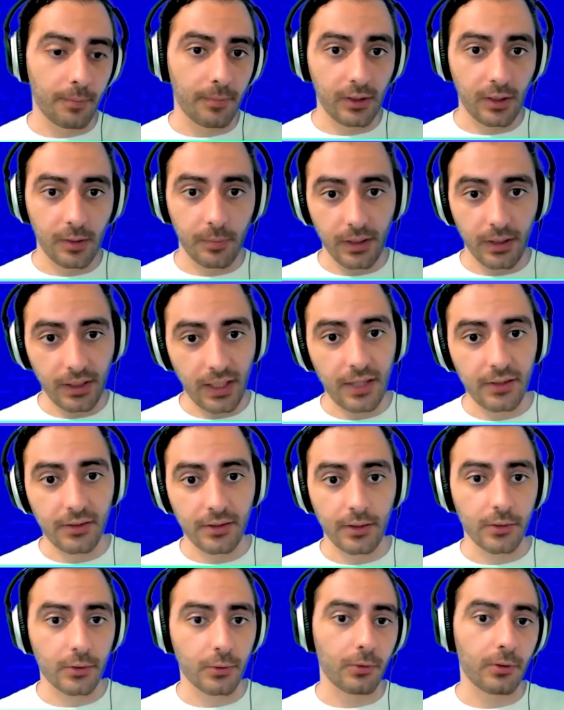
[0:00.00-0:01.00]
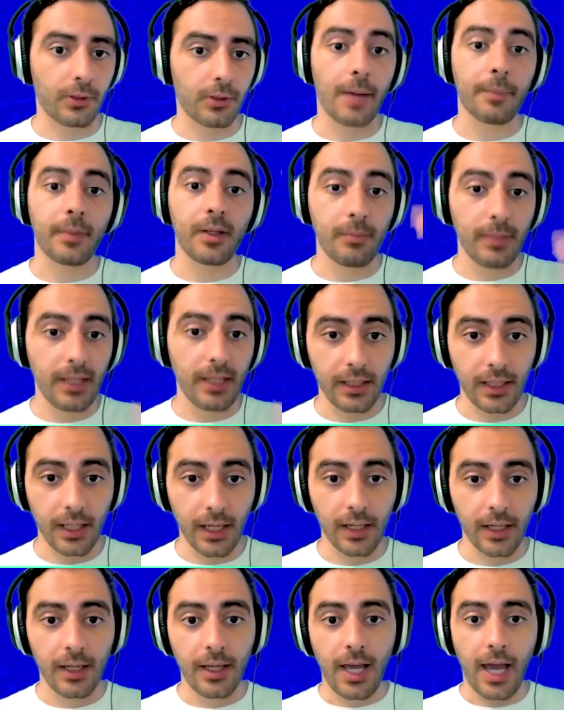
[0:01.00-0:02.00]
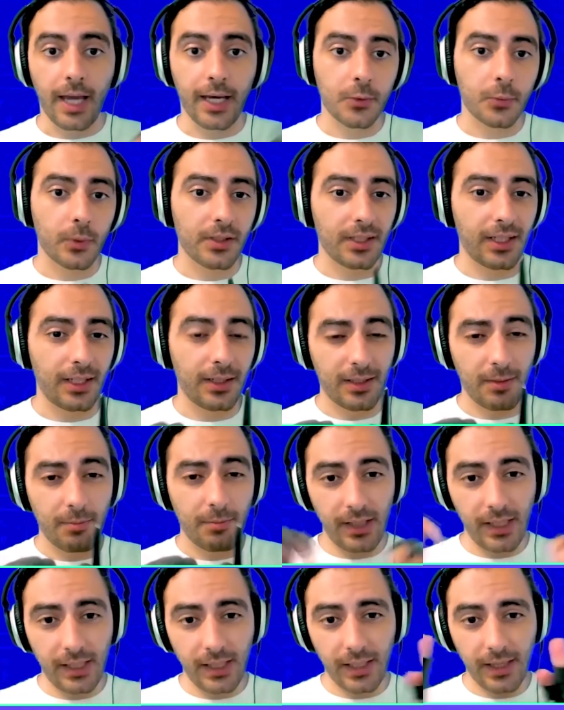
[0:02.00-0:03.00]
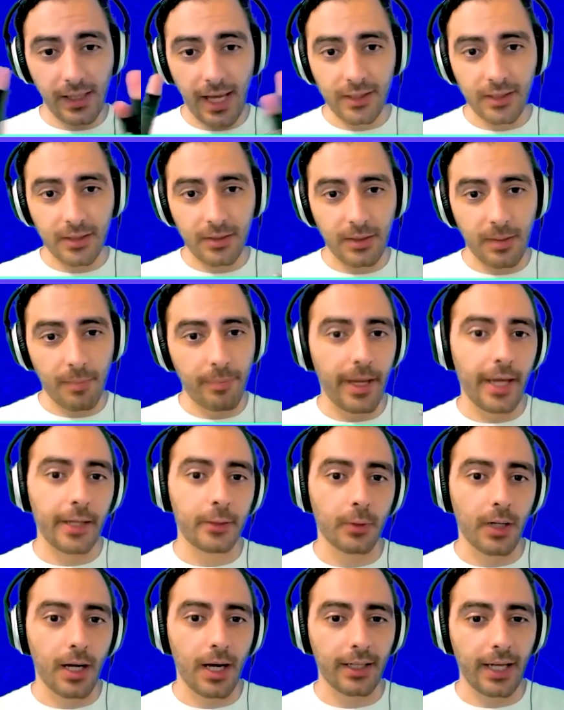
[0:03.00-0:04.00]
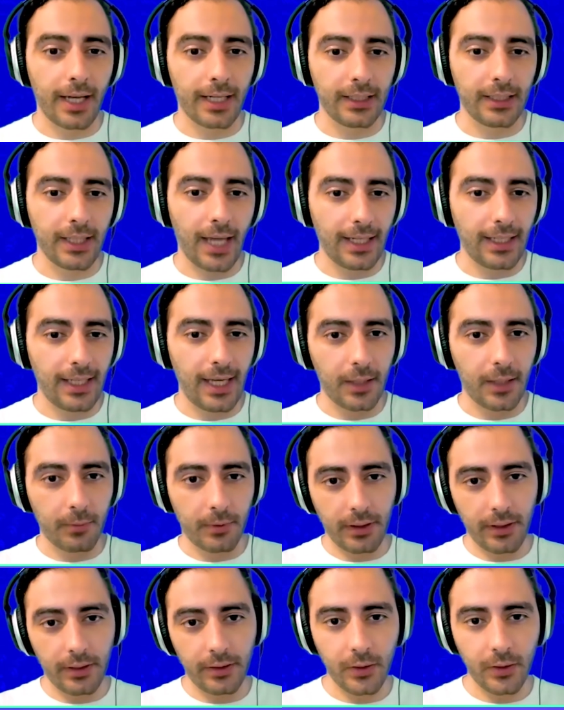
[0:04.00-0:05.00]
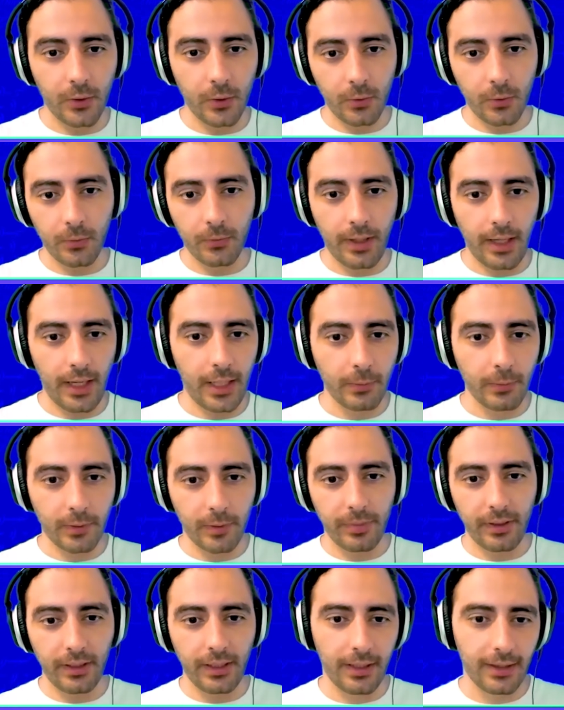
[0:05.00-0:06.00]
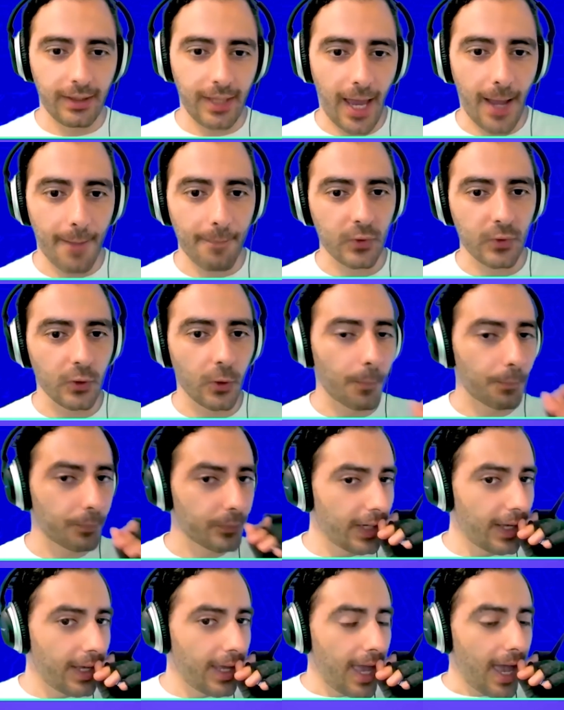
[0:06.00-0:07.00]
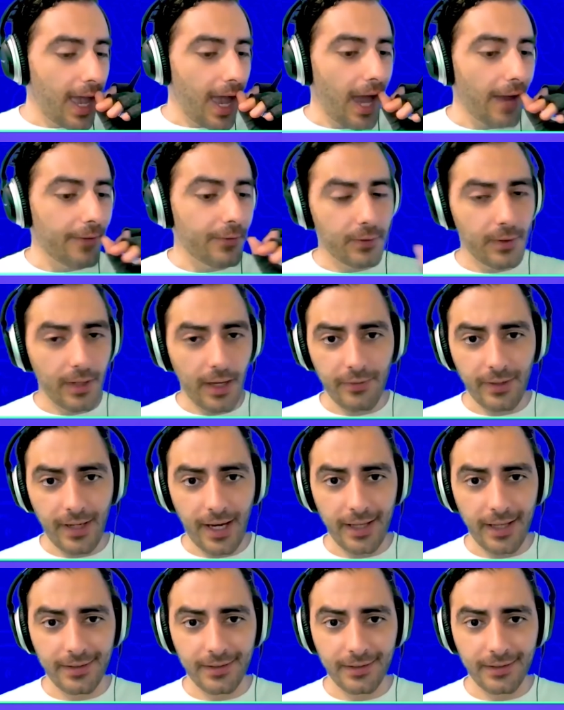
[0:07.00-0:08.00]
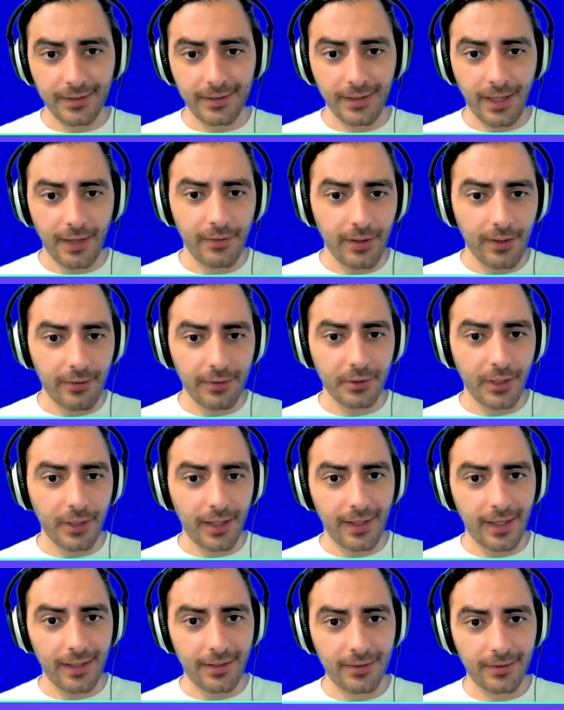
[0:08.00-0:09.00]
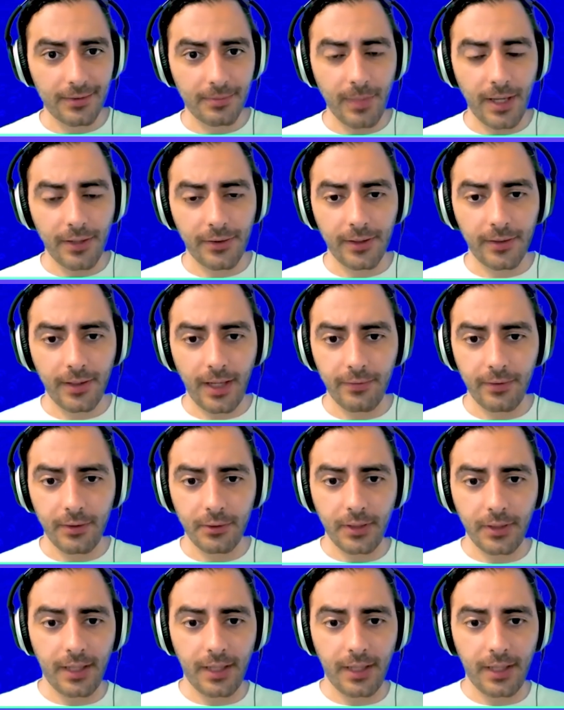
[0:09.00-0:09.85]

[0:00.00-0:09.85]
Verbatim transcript: I'm in communications or I'm in media. I guess once I get the media, that's the bedrock. I I can't really go anywhere beneath that. So, have you ever had to have you ever tried this method? It's have so, you